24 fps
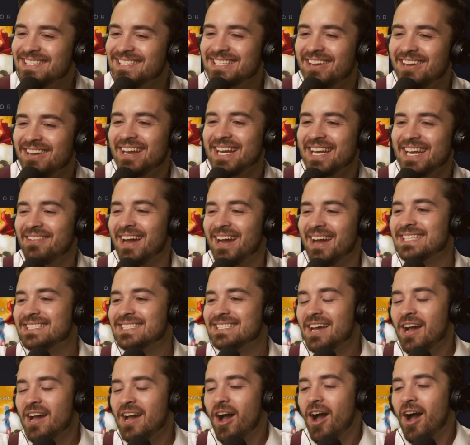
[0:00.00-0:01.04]
So anyways,
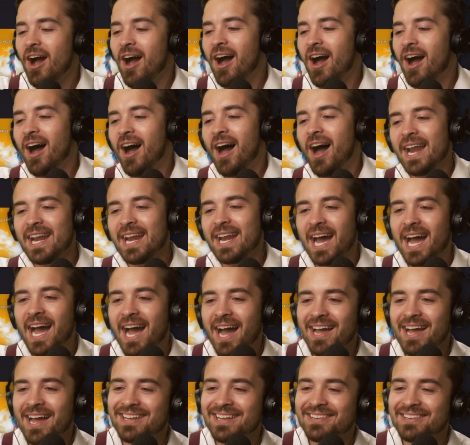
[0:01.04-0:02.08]
on
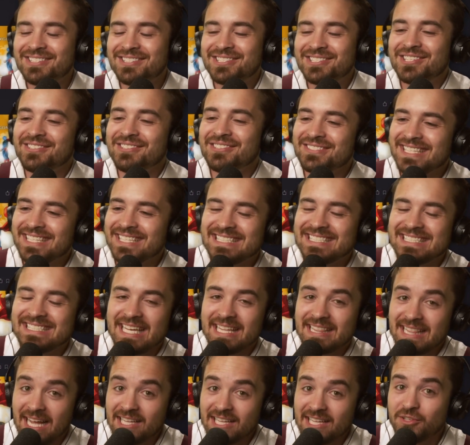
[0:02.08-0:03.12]
June
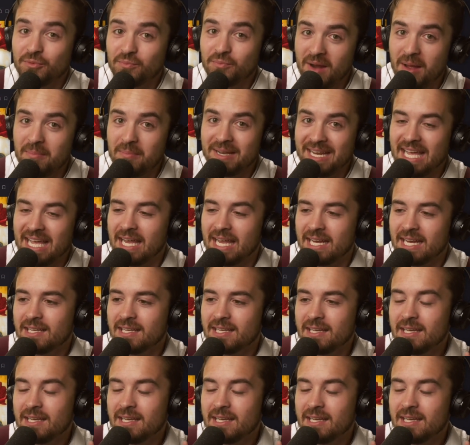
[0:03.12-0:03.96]
16th, not to rub it in,